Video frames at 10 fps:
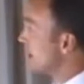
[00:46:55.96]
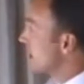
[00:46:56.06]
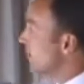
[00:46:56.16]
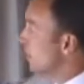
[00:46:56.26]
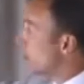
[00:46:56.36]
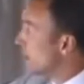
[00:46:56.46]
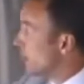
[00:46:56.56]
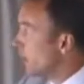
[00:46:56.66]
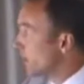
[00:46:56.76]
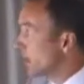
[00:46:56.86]
gets even more
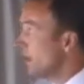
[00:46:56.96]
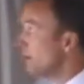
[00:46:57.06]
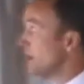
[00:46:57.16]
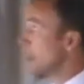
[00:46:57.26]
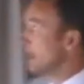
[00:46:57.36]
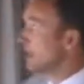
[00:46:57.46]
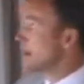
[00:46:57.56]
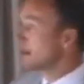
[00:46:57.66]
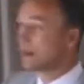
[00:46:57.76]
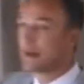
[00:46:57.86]
involved and
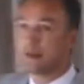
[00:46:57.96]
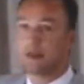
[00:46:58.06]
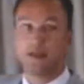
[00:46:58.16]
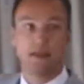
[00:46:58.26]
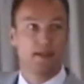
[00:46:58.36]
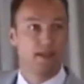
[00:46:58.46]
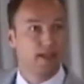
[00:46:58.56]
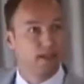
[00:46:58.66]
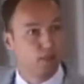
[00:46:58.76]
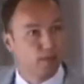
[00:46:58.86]
complicated
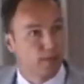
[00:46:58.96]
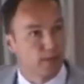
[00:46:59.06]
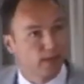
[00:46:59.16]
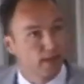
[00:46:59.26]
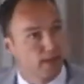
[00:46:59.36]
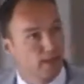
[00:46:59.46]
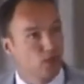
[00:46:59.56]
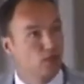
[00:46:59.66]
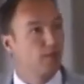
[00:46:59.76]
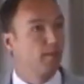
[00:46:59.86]
if we bring in
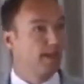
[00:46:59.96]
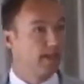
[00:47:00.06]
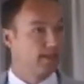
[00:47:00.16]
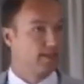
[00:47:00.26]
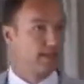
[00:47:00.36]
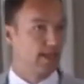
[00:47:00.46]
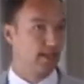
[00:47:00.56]
additional buyers and